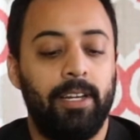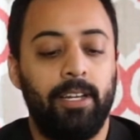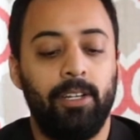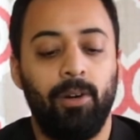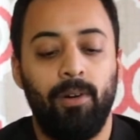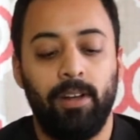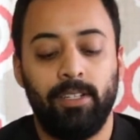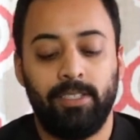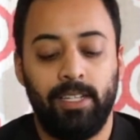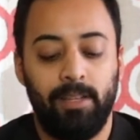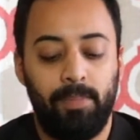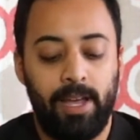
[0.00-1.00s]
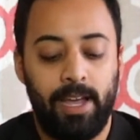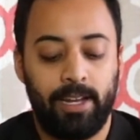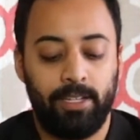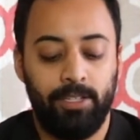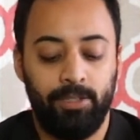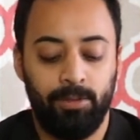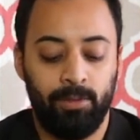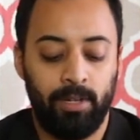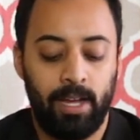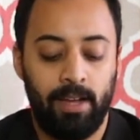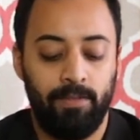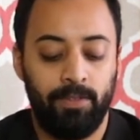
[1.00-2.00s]
that can go on inside the pack, you
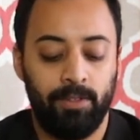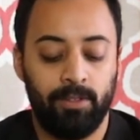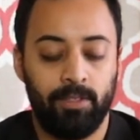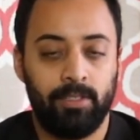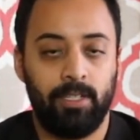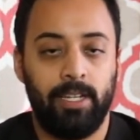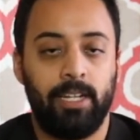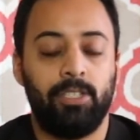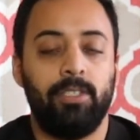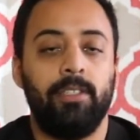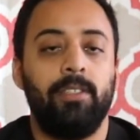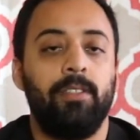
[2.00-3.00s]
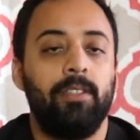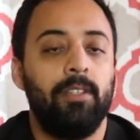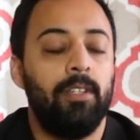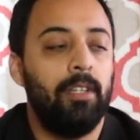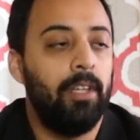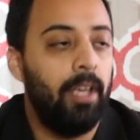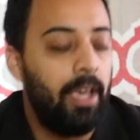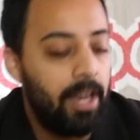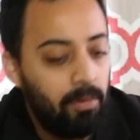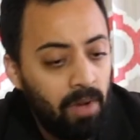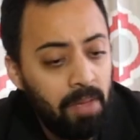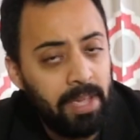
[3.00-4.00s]
have your selection. And
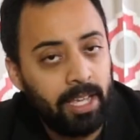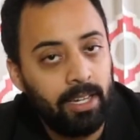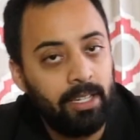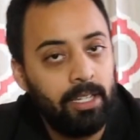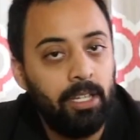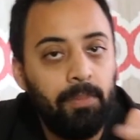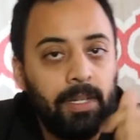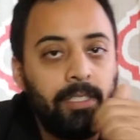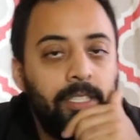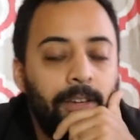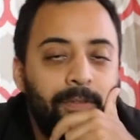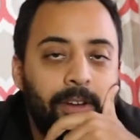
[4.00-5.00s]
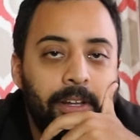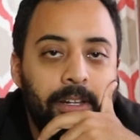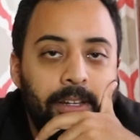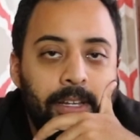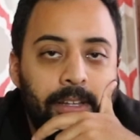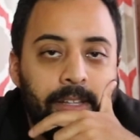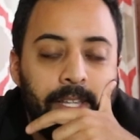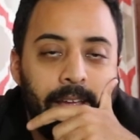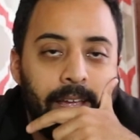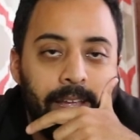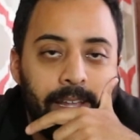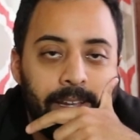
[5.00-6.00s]
I want to make it a little bit different
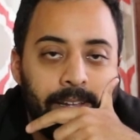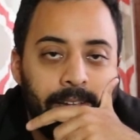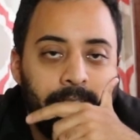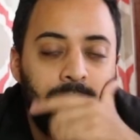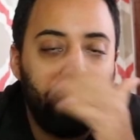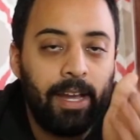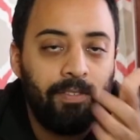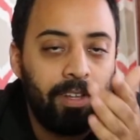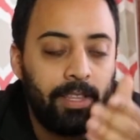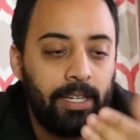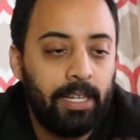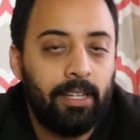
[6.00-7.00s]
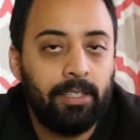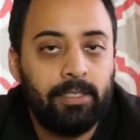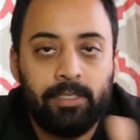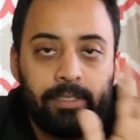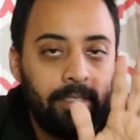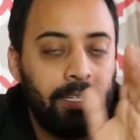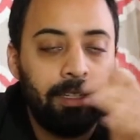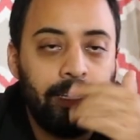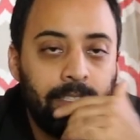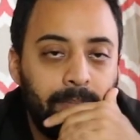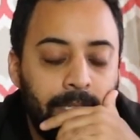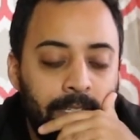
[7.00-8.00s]
than everything else
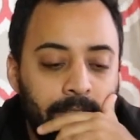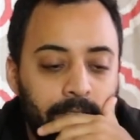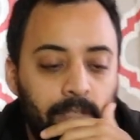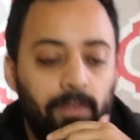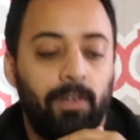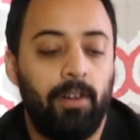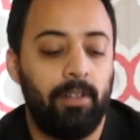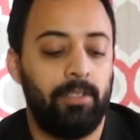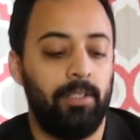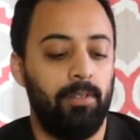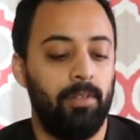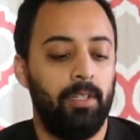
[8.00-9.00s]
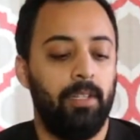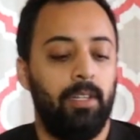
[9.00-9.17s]
that's been here so far. So